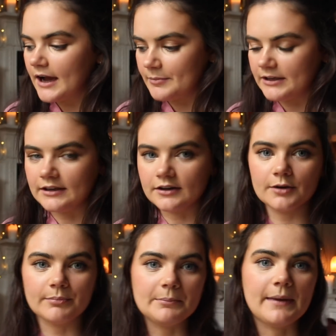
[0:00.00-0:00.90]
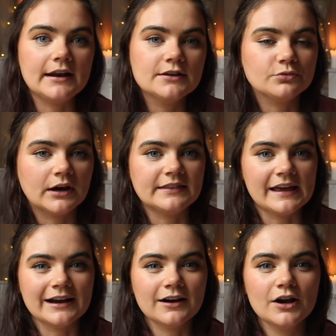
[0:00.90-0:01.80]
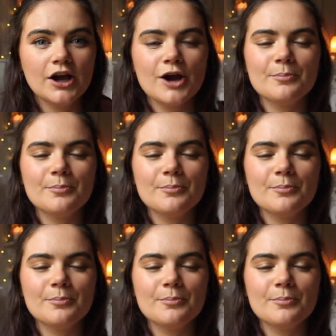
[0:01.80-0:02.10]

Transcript: am here, my bed is right there,